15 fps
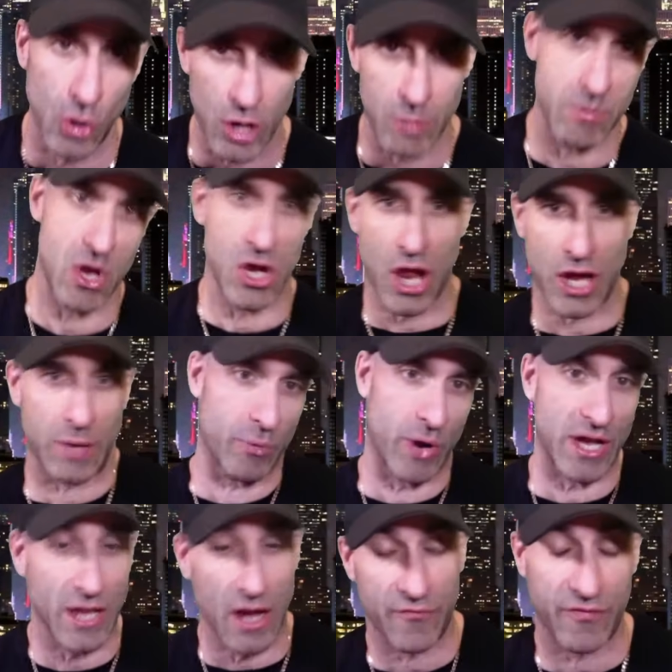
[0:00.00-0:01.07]
Look at me. I can
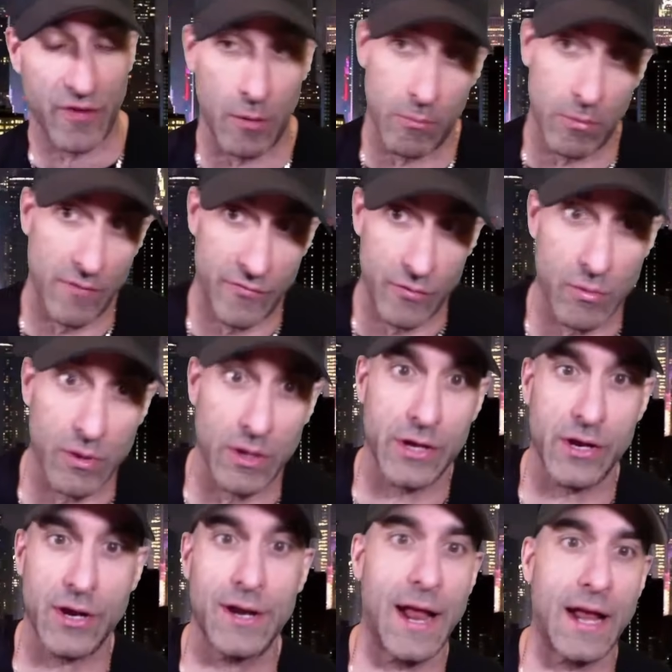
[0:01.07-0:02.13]
break down film. Well, if you're
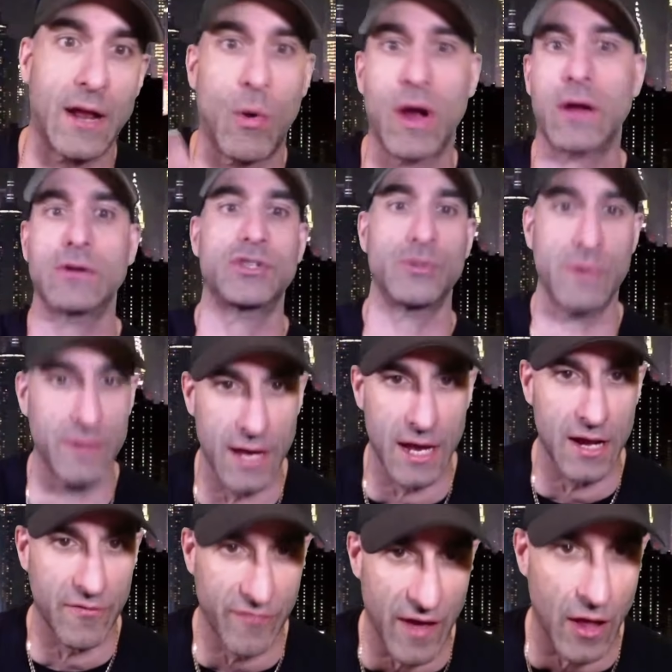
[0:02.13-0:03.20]
really good at it, why aren't you in the
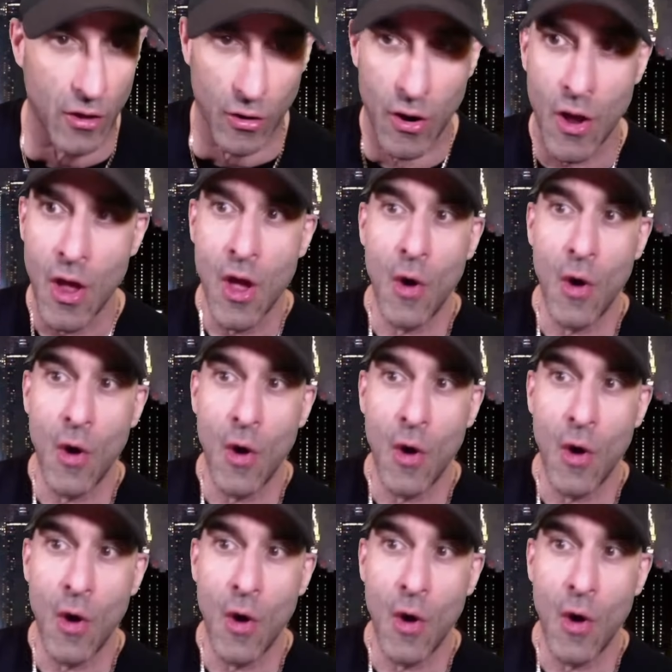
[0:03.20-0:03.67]
NFL, or